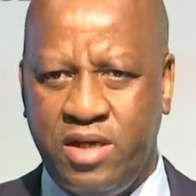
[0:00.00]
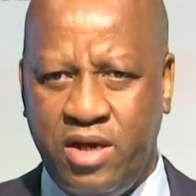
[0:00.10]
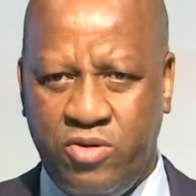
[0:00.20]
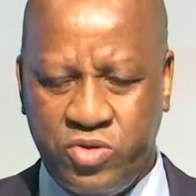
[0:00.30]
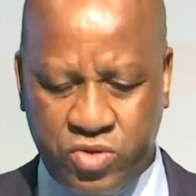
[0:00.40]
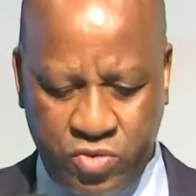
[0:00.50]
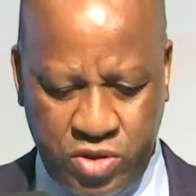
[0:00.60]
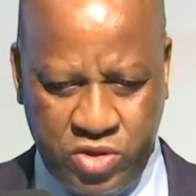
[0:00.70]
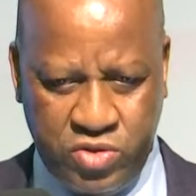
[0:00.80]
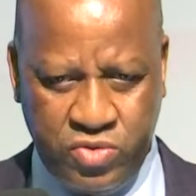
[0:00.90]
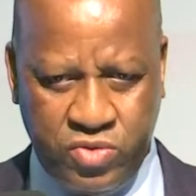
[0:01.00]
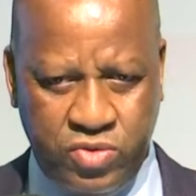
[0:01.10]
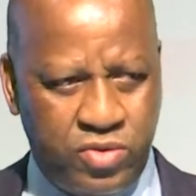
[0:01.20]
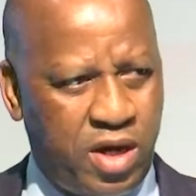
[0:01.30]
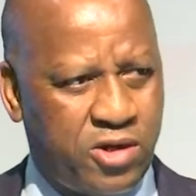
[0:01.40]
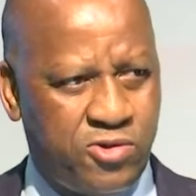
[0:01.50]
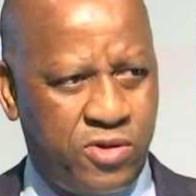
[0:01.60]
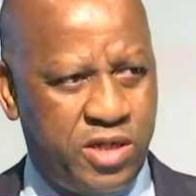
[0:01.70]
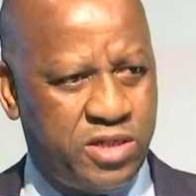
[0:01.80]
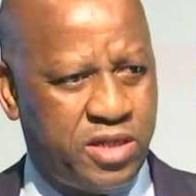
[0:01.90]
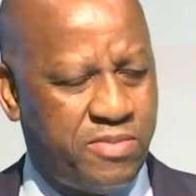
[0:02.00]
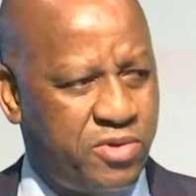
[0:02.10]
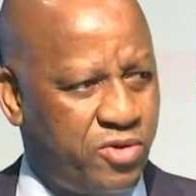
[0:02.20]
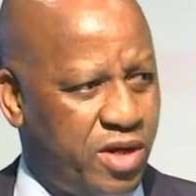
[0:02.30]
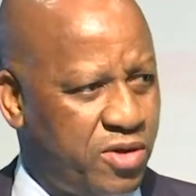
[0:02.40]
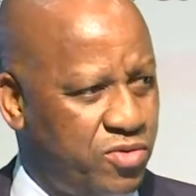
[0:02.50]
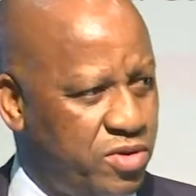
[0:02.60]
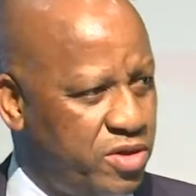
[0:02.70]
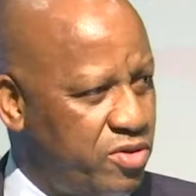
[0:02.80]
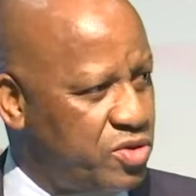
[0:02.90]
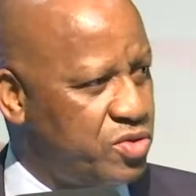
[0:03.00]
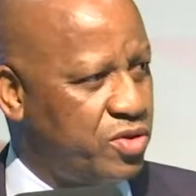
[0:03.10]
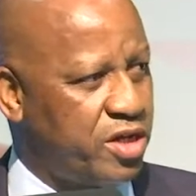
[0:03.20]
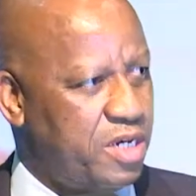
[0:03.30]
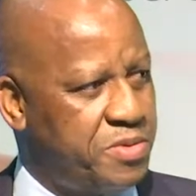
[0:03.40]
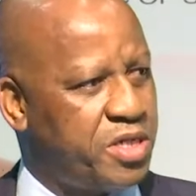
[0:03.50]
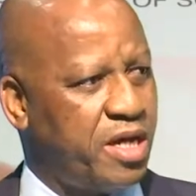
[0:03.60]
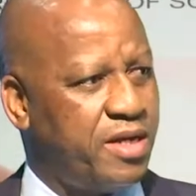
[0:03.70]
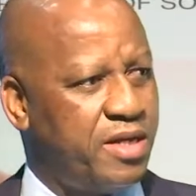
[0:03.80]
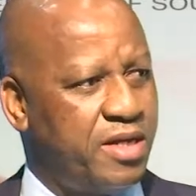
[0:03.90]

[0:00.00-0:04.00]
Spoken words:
I also wish to acknowledge them, though I couldn't also capture